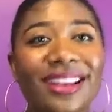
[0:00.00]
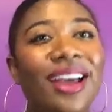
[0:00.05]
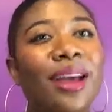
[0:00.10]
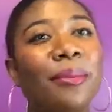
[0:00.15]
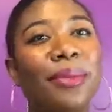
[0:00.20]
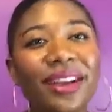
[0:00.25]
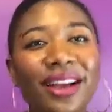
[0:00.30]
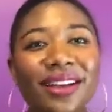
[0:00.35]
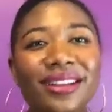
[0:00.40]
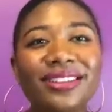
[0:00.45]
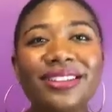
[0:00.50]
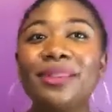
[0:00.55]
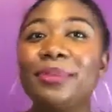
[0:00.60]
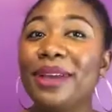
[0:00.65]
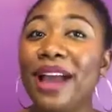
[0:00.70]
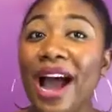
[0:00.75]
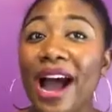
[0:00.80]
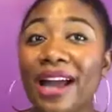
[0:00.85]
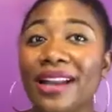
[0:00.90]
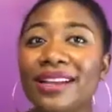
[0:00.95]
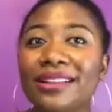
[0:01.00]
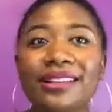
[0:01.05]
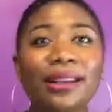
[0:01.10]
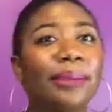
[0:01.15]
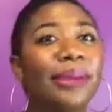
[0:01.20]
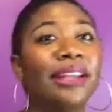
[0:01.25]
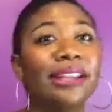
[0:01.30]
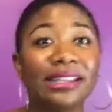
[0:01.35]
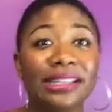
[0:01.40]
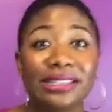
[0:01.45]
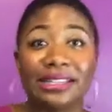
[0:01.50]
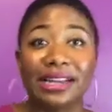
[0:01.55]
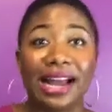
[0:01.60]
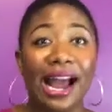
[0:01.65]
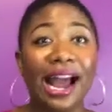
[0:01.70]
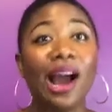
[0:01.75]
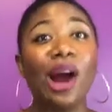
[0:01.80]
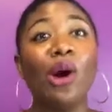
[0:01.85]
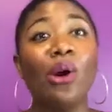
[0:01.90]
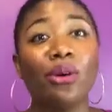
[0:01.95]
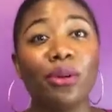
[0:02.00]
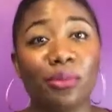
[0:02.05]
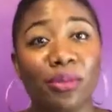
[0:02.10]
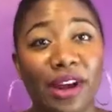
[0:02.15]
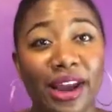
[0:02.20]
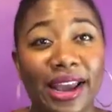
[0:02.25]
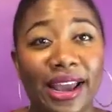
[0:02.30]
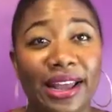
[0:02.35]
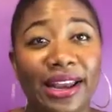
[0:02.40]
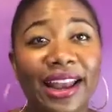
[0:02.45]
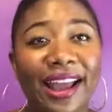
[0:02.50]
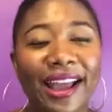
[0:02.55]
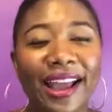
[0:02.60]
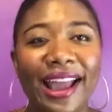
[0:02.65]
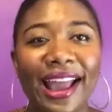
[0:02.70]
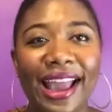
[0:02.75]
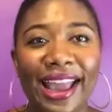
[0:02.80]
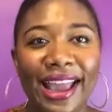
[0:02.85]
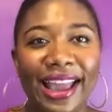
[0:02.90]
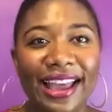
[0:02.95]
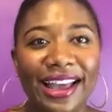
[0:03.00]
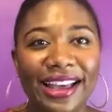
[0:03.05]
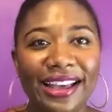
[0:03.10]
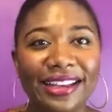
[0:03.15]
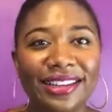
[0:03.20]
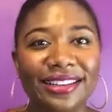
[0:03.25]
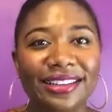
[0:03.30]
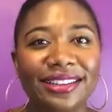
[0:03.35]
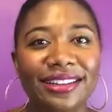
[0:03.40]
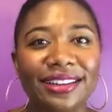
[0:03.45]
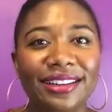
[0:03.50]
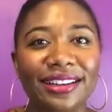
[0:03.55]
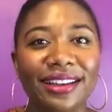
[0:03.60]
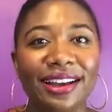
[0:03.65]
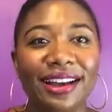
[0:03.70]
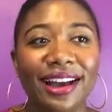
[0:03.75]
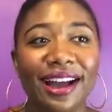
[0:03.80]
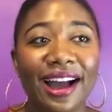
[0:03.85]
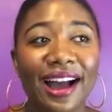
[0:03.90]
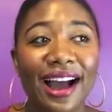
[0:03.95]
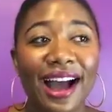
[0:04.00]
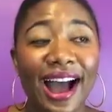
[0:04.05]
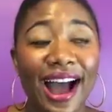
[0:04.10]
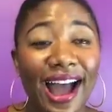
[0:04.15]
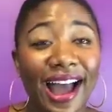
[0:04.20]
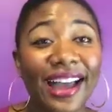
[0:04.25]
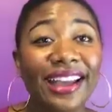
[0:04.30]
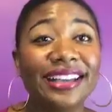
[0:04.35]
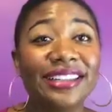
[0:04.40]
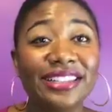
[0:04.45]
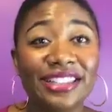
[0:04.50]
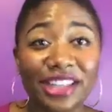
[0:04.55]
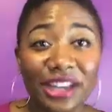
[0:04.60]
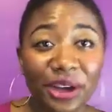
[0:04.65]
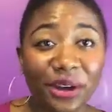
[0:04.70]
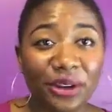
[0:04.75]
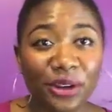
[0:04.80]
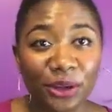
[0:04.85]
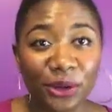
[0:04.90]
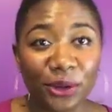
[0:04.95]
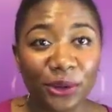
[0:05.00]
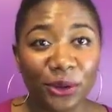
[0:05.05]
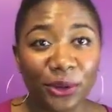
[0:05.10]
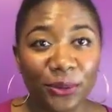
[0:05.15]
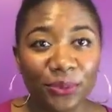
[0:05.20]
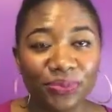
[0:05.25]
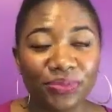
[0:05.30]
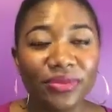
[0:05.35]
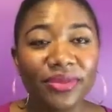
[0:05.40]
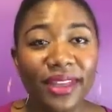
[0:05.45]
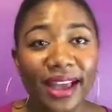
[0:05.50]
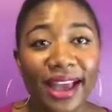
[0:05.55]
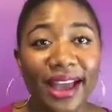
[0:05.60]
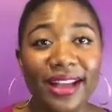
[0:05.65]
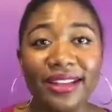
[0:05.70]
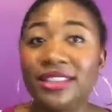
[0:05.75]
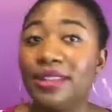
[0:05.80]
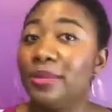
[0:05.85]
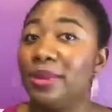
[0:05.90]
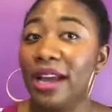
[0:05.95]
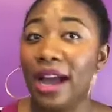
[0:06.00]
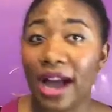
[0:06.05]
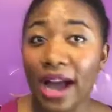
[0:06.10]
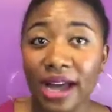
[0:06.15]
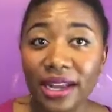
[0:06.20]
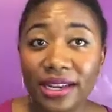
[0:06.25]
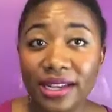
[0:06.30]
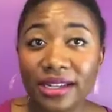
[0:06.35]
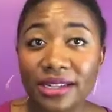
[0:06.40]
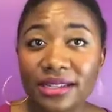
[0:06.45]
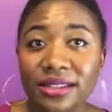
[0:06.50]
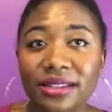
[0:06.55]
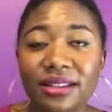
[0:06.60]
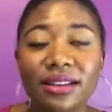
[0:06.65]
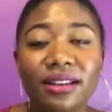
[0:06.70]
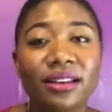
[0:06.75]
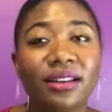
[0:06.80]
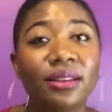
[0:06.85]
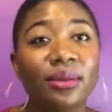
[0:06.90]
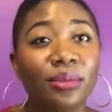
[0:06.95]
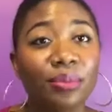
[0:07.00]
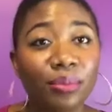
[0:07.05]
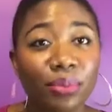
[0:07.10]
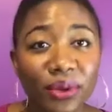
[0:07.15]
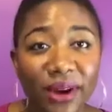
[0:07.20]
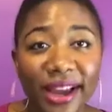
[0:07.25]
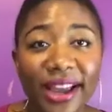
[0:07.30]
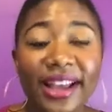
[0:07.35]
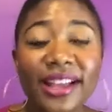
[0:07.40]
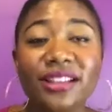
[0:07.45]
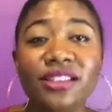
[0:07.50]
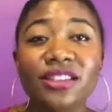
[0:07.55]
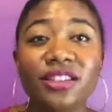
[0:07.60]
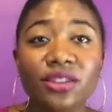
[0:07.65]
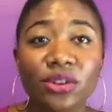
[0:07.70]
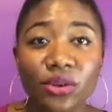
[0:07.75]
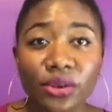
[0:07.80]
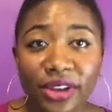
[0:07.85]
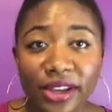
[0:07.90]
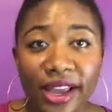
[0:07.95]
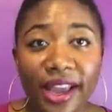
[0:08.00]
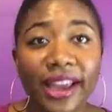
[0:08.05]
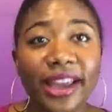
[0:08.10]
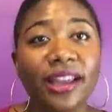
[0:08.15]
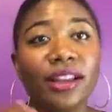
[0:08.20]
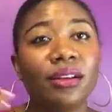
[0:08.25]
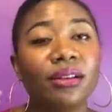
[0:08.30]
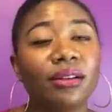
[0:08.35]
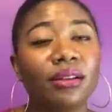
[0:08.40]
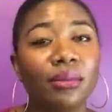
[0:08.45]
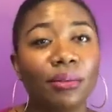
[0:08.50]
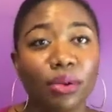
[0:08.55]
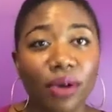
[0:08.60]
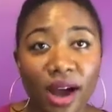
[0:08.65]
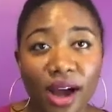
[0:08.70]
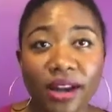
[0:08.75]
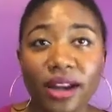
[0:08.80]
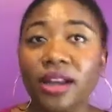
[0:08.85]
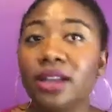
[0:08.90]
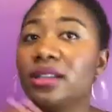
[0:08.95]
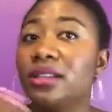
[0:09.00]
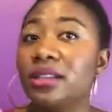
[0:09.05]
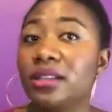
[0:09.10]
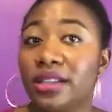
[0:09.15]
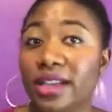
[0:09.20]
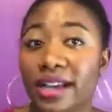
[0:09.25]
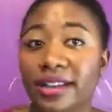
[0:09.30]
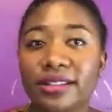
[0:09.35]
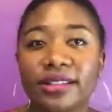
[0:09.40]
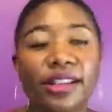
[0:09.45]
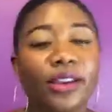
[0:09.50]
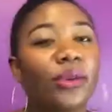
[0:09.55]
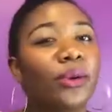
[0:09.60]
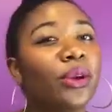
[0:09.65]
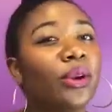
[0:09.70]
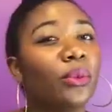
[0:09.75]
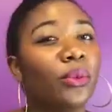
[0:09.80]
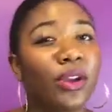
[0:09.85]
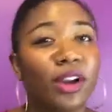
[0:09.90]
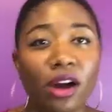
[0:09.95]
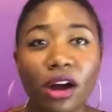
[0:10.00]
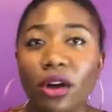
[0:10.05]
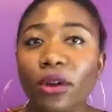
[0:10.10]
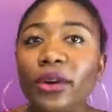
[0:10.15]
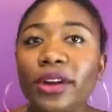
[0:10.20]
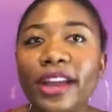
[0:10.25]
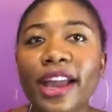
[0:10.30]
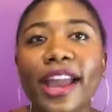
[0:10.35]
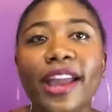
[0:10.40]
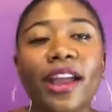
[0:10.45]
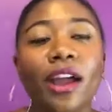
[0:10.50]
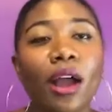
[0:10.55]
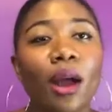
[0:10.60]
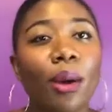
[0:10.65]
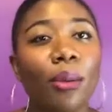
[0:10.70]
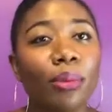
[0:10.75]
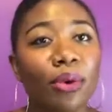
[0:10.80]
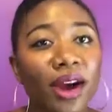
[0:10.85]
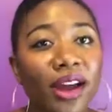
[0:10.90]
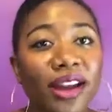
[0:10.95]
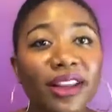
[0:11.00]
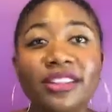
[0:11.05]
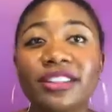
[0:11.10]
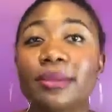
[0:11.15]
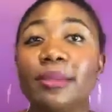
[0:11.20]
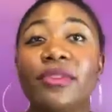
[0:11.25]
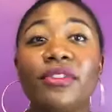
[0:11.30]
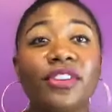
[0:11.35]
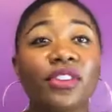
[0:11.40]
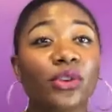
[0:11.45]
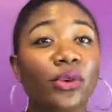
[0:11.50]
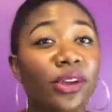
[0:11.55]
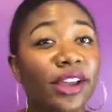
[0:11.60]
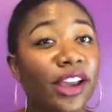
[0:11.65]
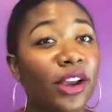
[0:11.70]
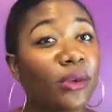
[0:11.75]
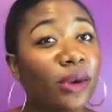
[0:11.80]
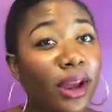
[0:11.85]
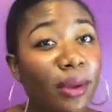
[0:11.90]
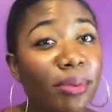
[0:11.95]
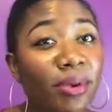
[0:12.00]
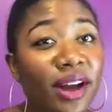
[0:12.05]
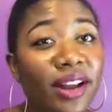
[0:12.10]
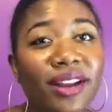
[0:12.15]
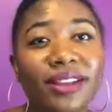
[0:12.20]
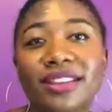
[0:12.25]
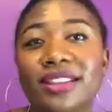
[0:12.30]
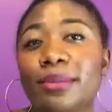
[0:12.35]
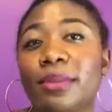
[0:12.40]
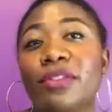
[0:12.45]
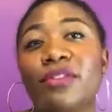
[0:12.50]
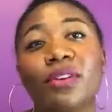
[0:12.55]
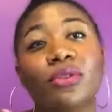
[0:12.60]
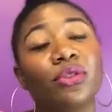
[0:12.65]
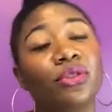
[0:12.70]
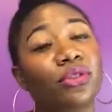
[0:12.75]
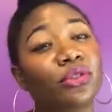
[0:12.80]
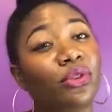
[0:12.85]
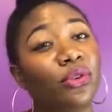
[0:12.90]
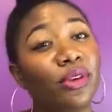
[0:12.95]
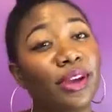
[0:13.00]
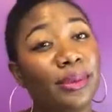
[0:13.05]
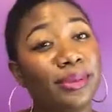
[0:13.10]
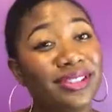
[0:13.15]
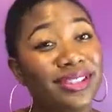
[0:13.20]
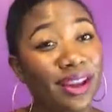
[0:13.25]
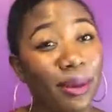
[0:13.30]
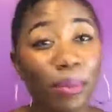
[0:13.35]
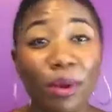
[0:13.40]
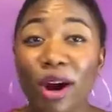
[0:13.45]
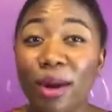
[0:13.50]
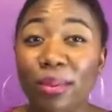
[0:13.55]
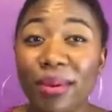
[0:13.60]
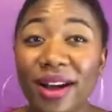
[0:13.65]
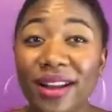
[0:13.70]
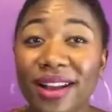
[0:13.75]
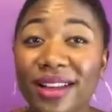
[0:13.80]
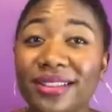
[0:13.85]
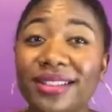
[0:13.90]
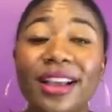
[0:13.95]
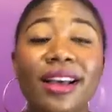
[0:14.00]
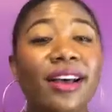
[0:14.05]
Because to be honest, I mean, listen, I own a brand, and I can tell you that, to be honest, brands create products. Yes, we all create products. Some of us create great products. Some of us create subpar products.